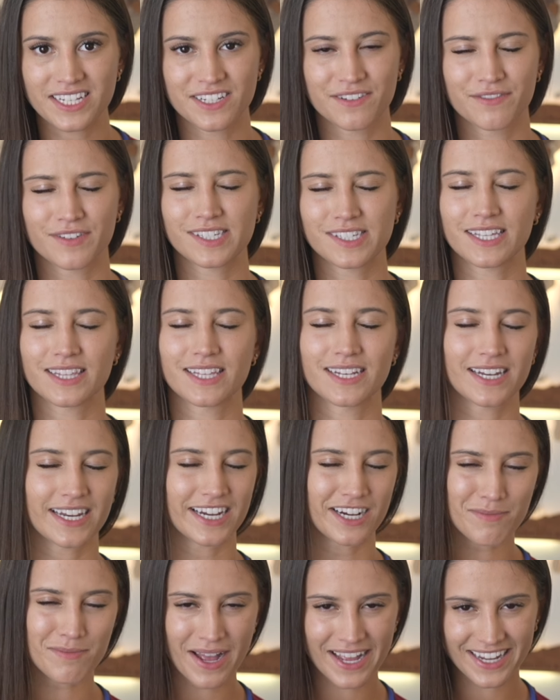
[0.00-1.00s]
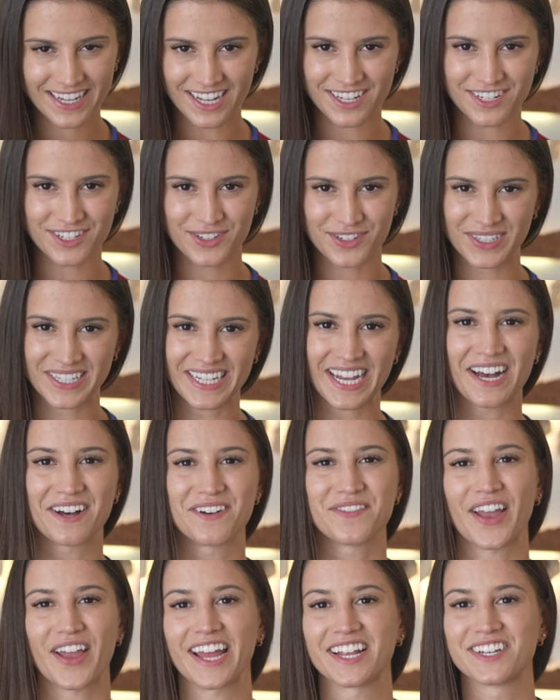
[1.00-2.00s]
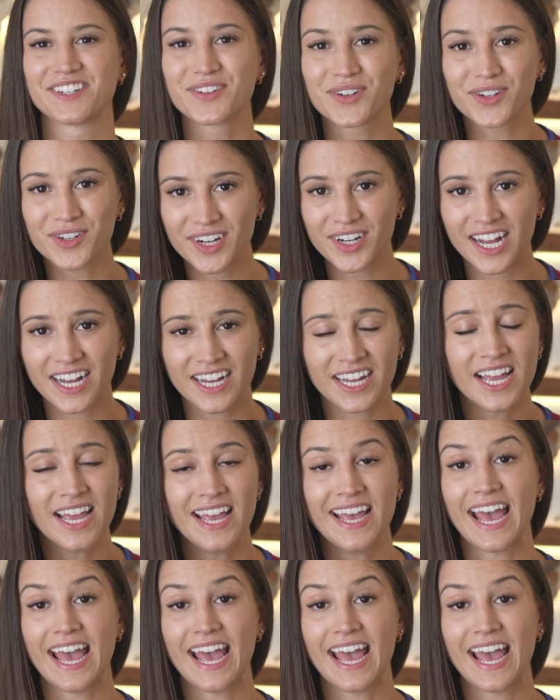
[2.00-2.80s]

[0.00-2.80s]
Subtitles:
to visit the nearby country of Andorra,